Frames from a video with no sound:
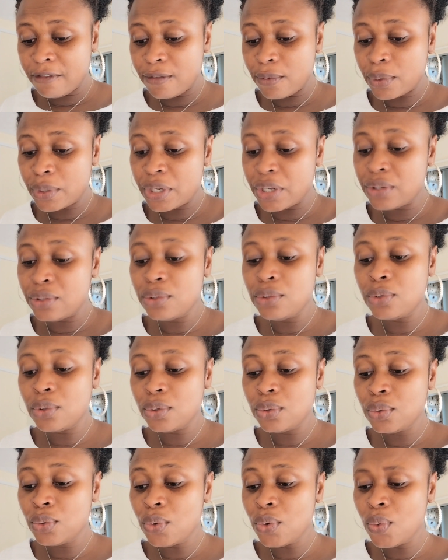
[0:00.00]
for they do
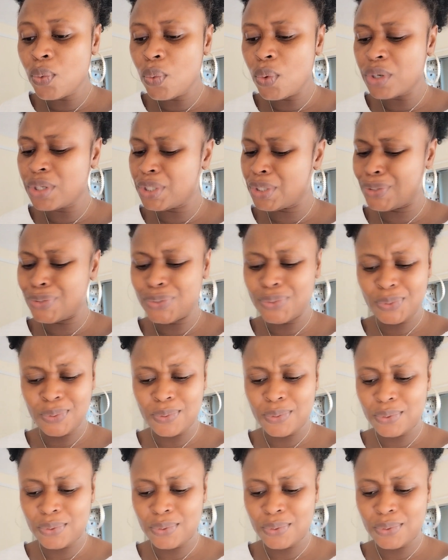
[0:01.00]
not know what they do.